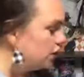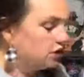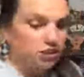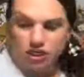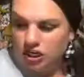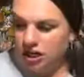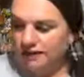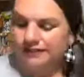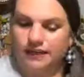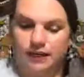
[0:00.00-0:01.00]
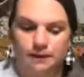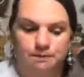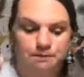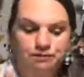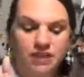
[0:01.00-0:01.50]
we're going to start off
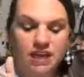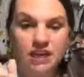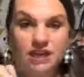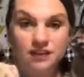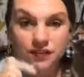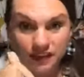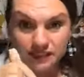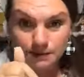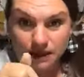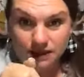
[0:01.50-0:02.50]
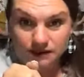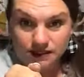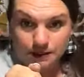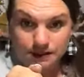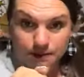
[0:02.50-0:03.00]
this month of
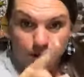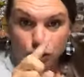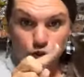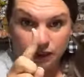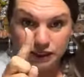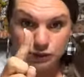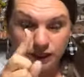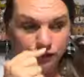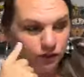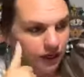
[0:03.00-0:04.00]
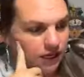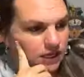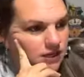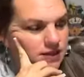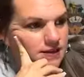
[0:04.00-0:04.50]
September
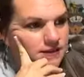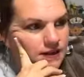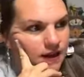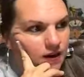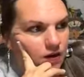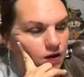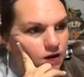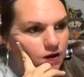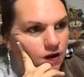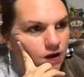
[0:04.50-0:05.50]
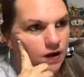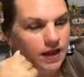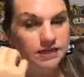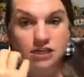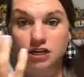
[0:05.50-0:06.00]
2023. There are
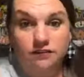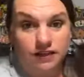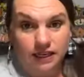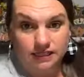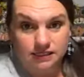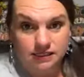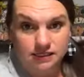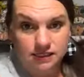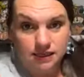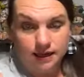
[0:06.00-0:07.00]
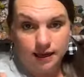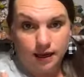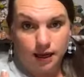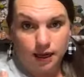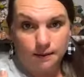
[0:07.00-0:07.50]
a ton of kits.
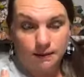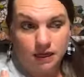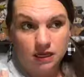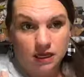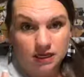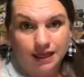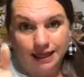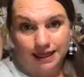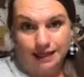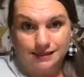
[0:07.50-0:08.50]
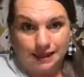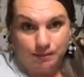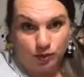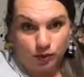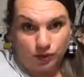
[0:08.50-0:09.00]
Like
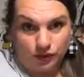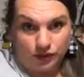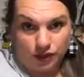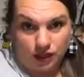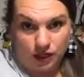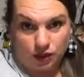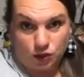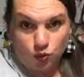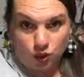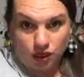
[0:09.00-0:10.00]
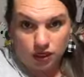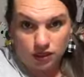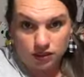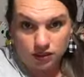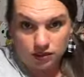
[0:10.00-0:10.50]
example, the Cork
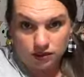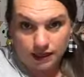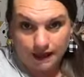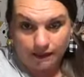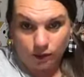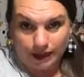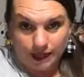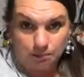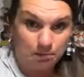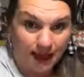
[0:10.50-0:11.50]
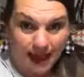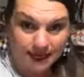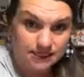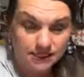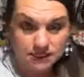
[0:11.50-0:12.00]
Halloween
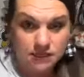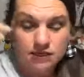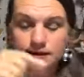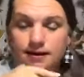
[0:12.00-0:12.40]
Bat